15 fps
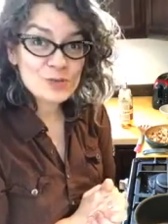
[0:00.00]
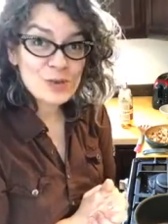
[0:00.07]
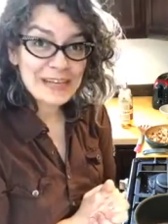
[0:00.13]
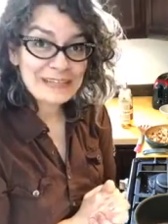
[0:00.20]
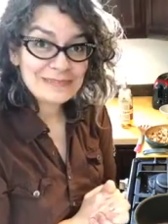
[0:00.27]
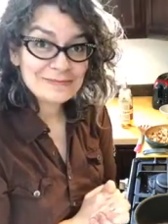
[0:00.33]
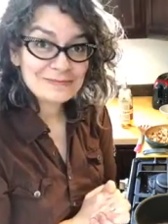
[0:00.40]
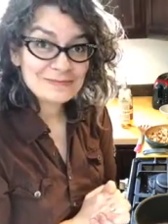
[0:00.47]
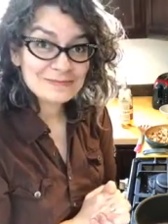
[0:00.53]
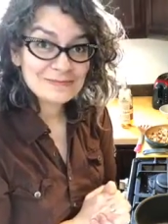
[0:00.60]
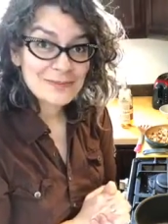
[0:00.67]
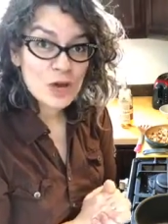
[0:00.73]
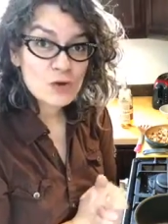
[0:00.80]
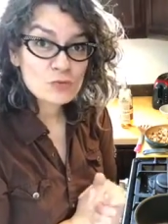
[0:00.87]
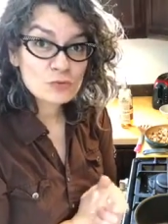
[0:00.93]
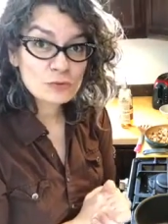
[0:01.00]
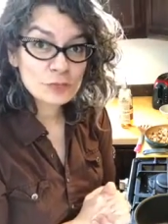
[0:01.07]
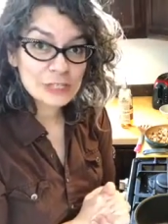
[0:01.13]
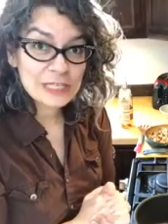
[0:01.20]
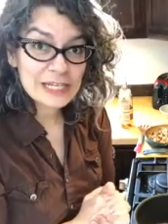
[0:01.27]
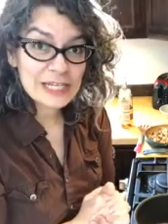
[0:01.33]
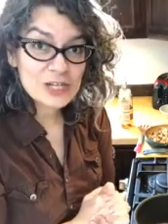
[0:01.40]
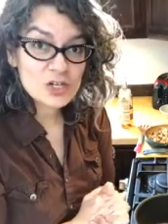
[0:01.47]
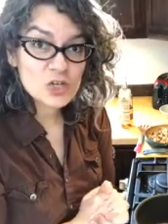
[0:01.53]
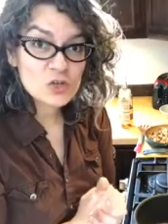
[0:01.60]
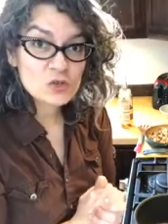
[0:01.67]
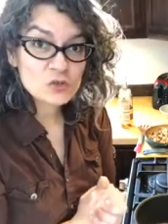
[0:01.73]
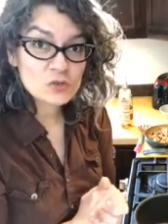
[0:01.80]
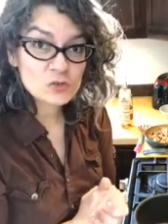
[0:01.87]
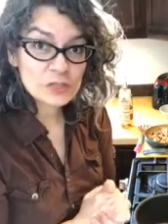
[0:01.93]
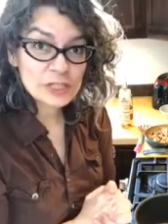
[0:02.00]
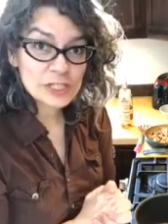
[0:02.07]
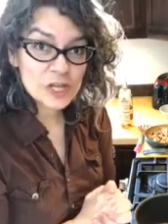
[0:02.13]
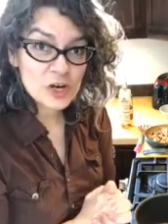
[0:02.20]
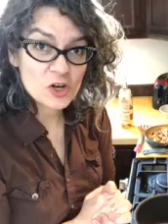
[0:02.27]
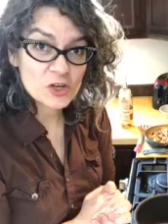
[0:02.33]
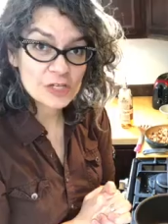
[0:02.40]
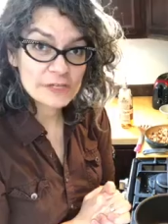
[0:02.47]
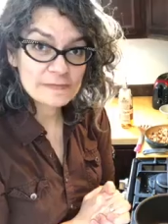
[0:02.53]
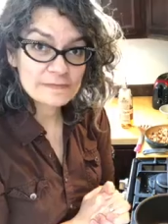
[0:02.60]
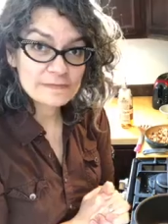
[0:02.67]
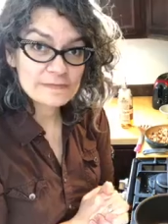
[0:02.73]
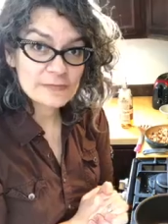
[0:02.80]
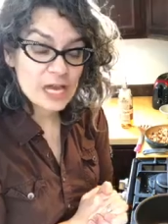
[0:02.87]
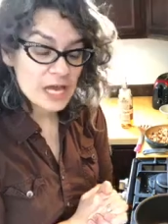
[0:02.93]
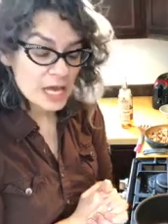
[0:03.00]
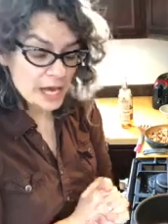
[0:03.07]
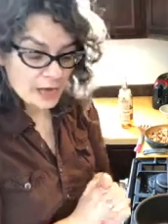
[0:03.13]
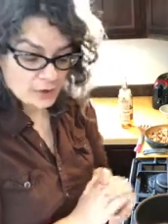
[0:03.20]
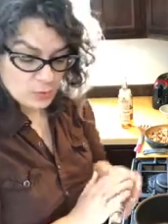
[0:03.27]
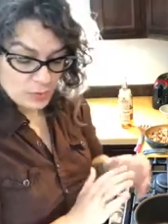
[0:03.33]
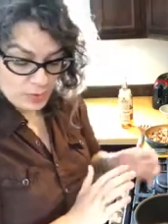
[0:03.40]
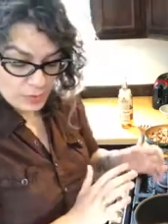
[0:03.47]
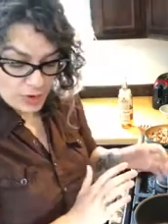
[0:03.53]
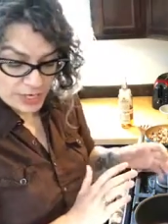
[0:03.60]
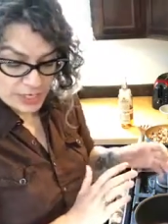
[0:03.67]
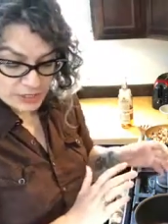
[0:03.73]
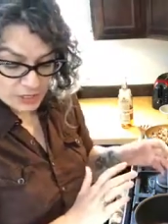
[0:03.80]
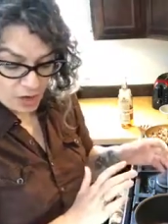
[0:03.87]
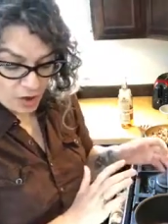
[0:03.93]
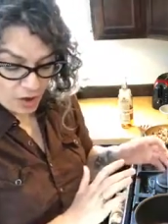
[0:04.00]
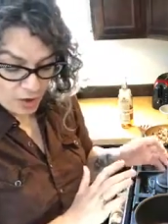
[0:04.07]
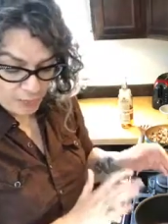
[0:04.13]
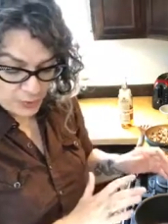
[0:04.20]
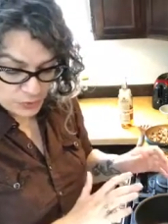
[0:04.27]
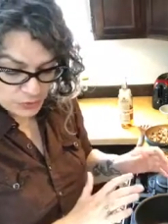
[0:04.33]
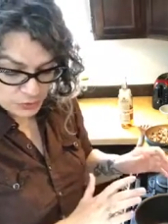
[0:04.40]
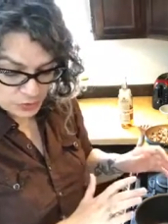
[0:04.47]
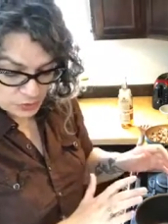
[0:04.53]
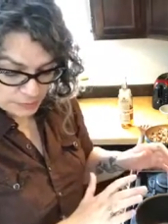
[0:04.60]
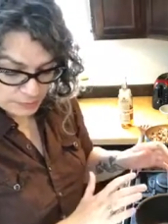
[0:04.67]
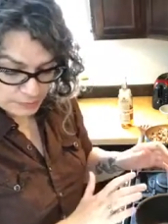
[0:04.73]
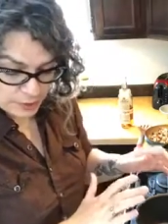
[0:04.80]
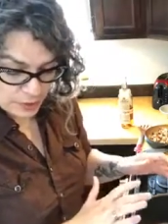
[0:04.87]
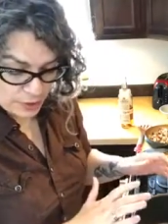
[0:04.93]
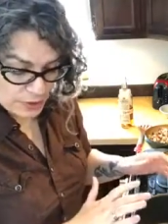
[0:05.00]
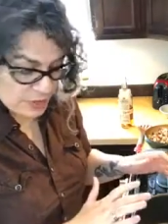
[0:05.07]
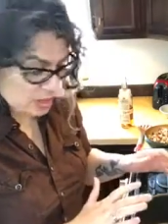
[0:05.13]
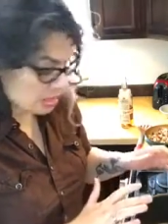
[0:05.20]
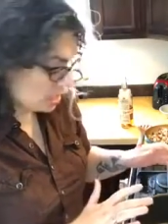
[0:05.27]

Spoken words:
wait. Really, really hard. We want it to almost burn,